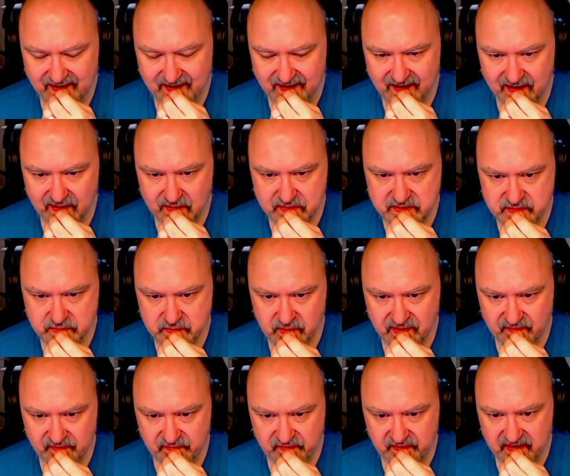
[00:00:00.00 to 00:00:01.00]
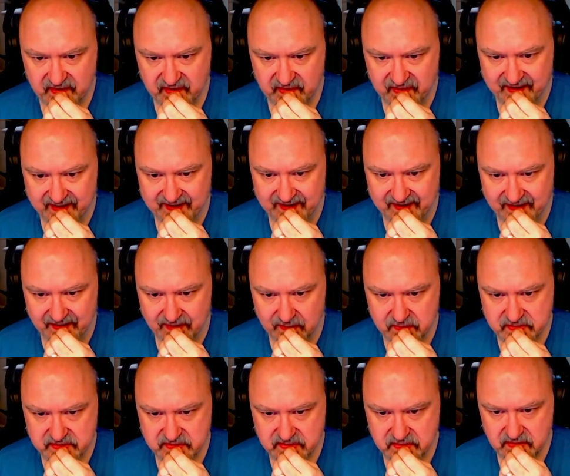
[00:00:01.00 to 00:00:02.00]
How do I figure that
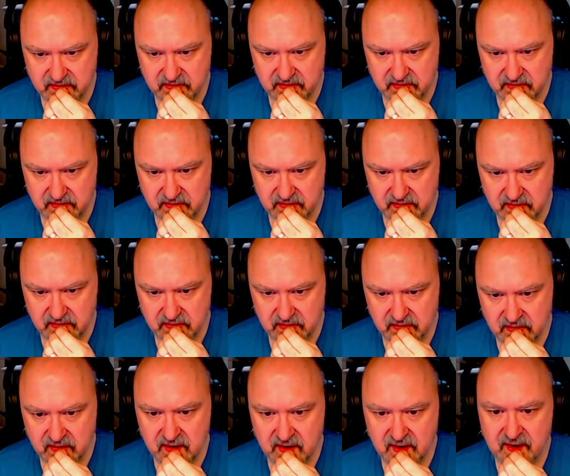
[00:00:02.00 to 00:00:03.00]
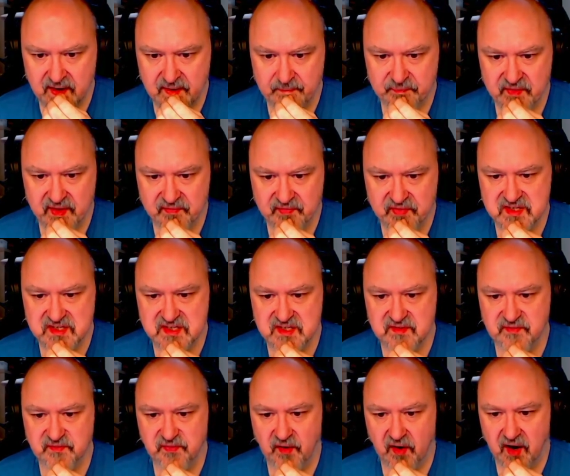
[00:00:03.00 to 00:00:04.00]
out? If this
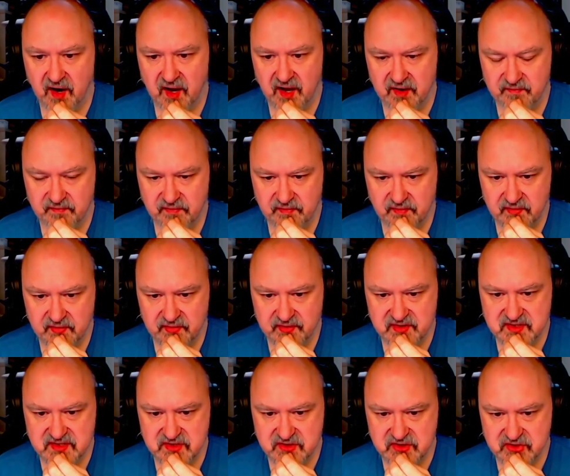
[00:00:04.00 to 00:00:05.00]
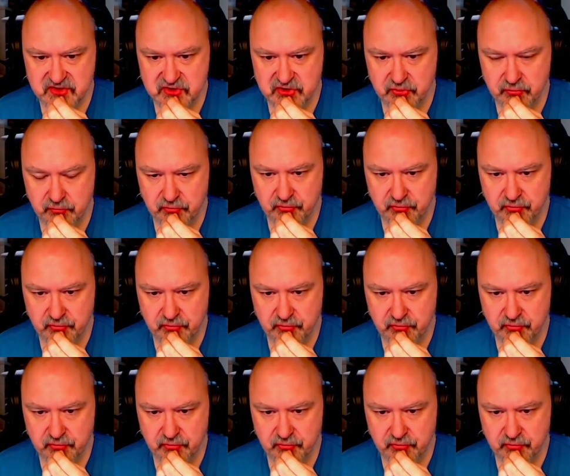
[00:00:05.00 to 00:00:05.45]
is 5, this is 2,